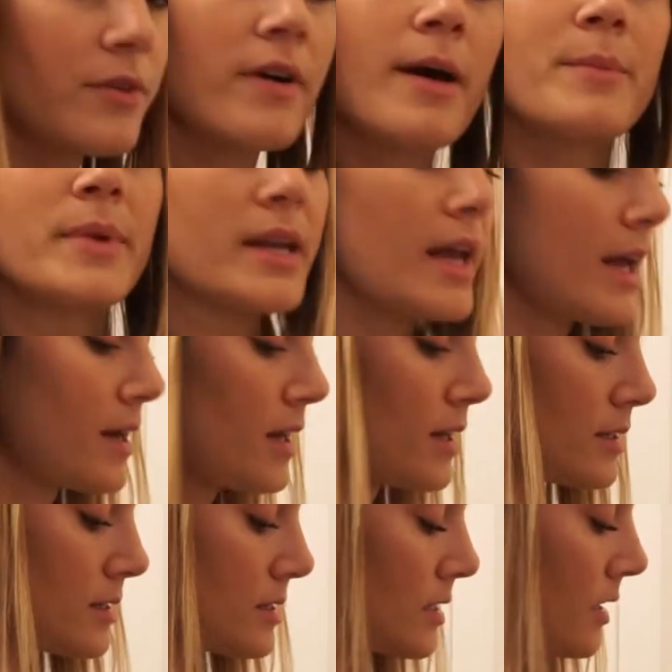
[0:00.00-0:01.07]
got
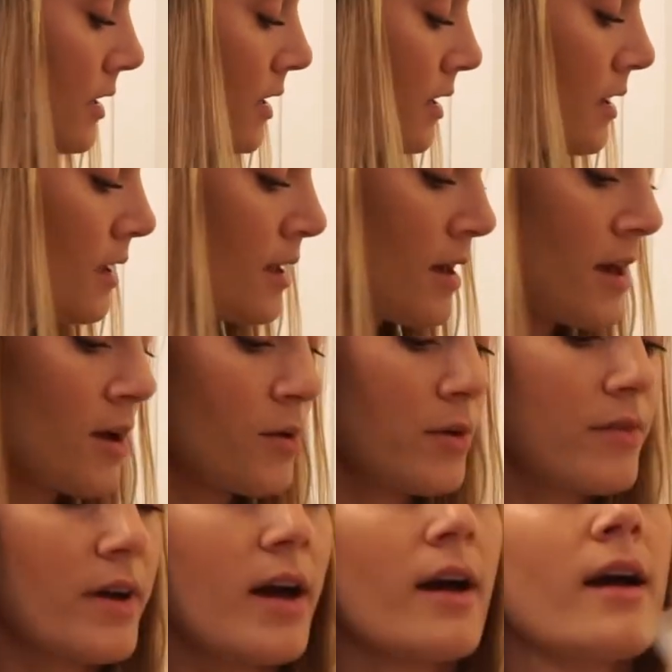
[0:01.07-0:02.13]
bananas.
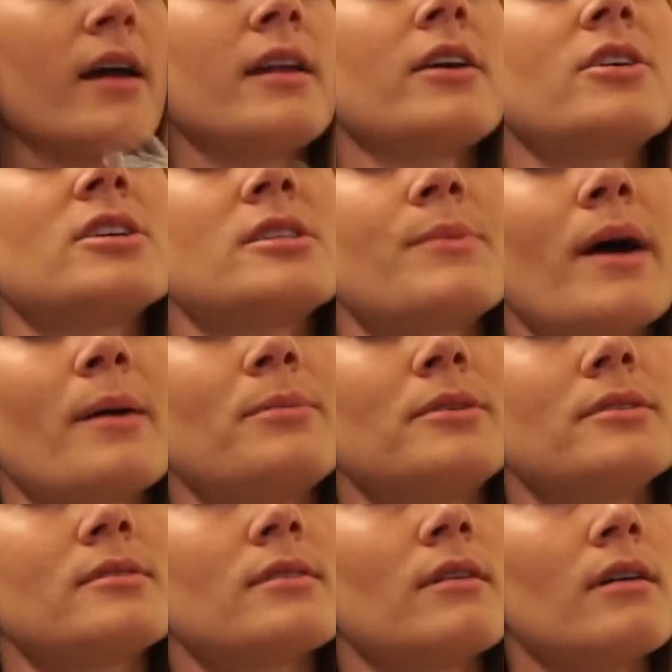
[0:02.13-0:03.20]
We've got Honeycrisp
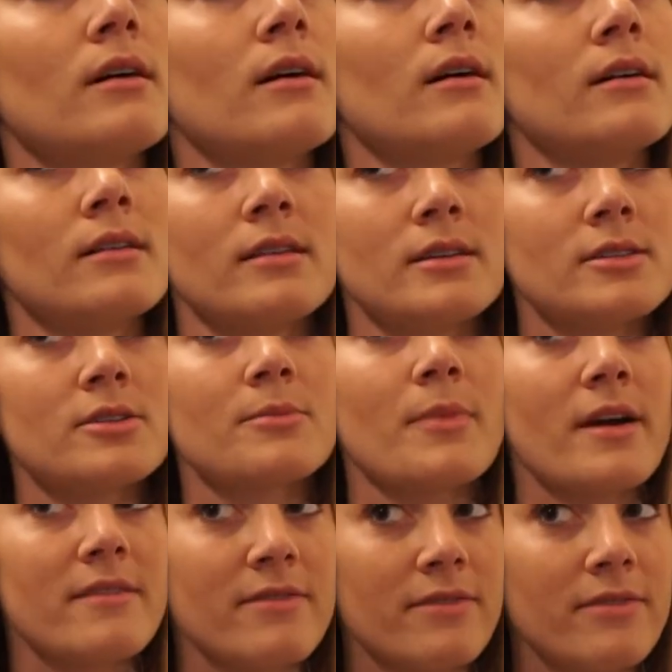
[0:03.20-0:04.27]
apples. Ugh, these are
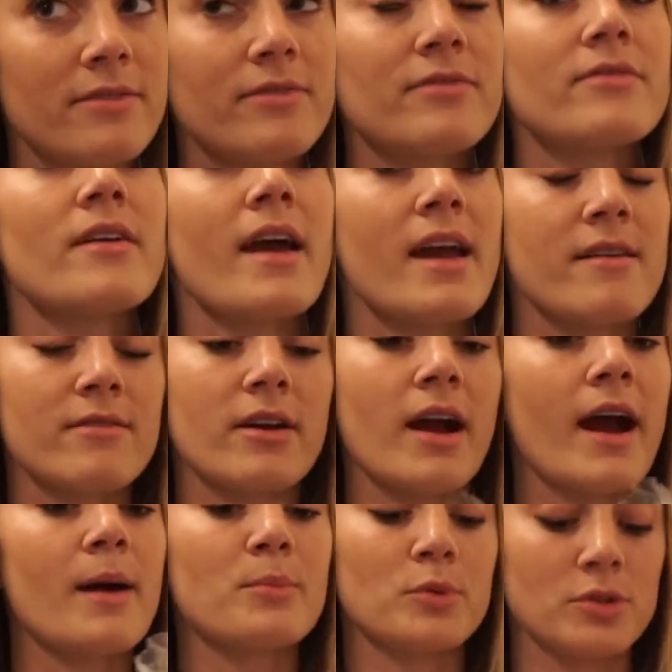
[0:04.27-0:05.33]
my favorite
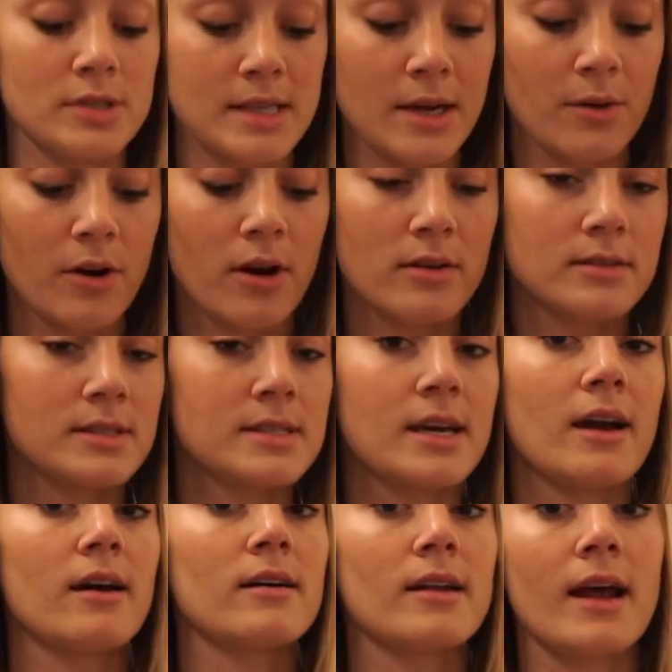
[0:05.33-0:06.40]
apples. They were on
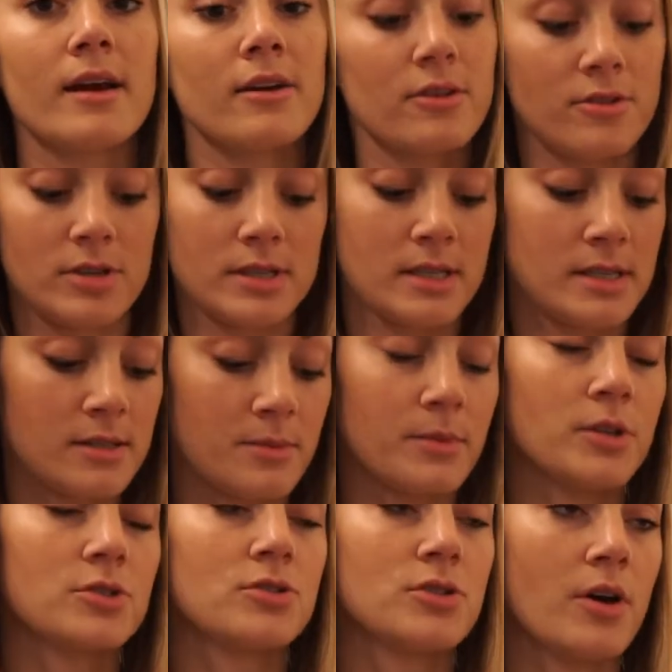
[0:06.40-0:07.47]
sale and I couldn't resist them.
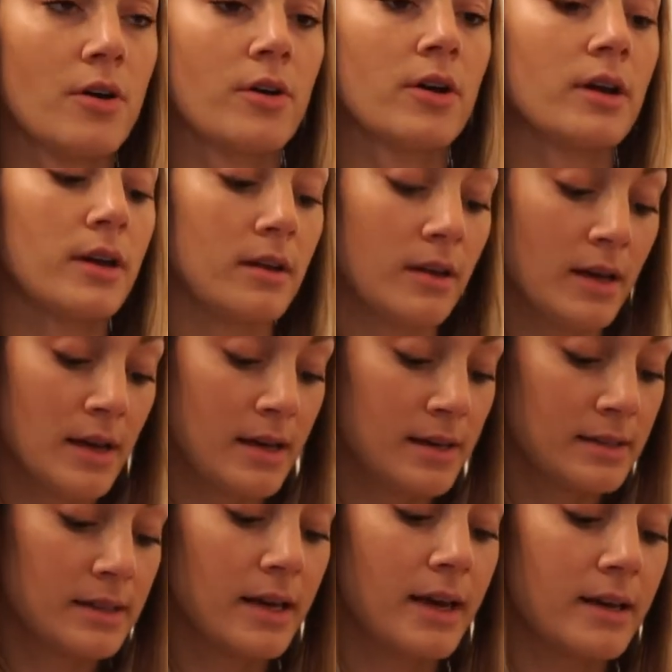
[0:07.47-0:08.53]
They're so good.
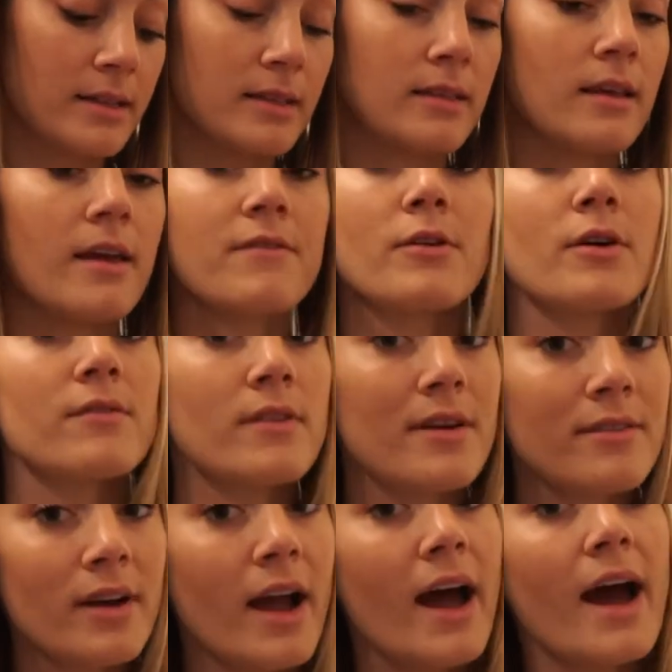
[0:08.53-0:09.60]
Like, if you have
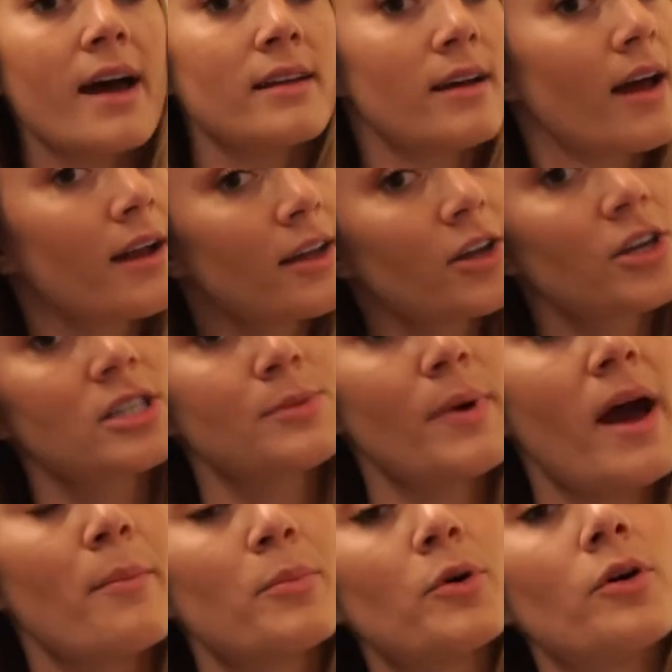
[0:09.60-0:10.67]
never had a Honeycrisp
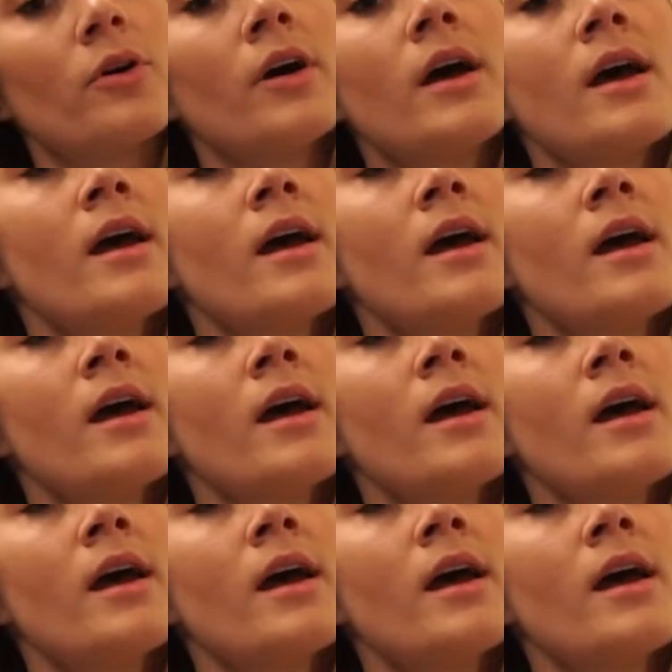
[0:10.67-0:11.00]
apple,